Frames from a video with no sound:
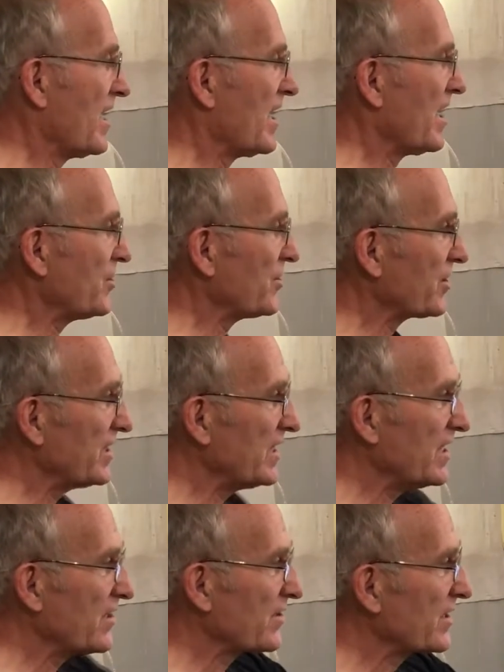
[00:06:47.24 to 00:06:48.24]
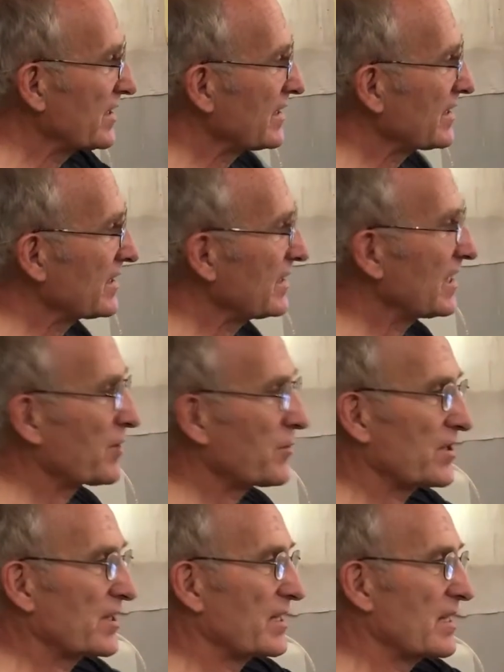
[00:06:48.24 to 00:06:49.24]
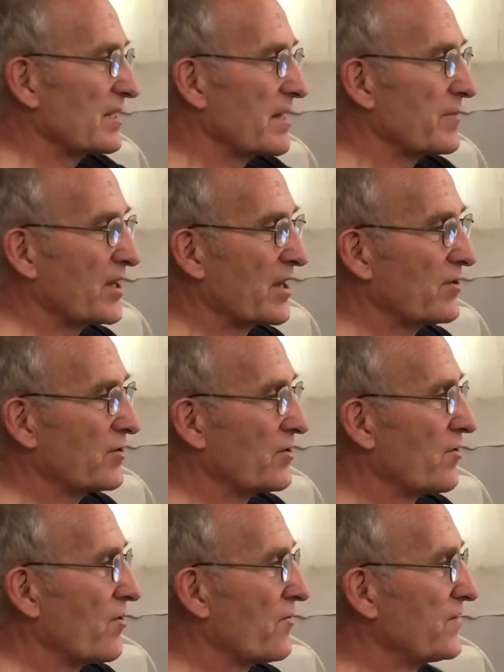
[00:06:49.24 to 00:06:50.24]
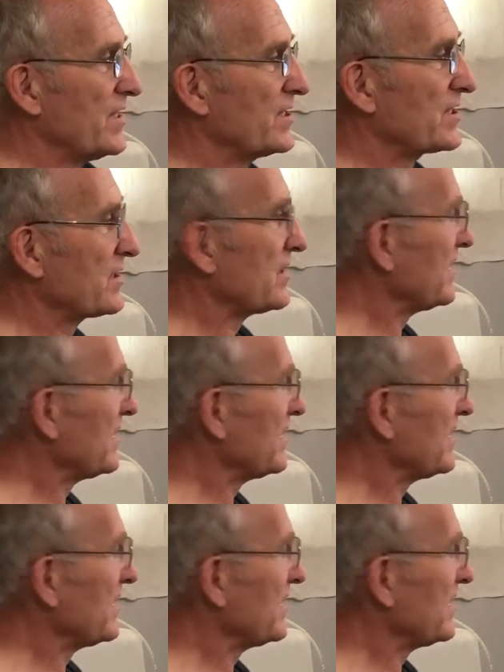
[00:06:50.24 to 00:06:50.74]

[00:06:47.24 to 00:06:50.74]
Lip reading: And you can hear liquid coming out of these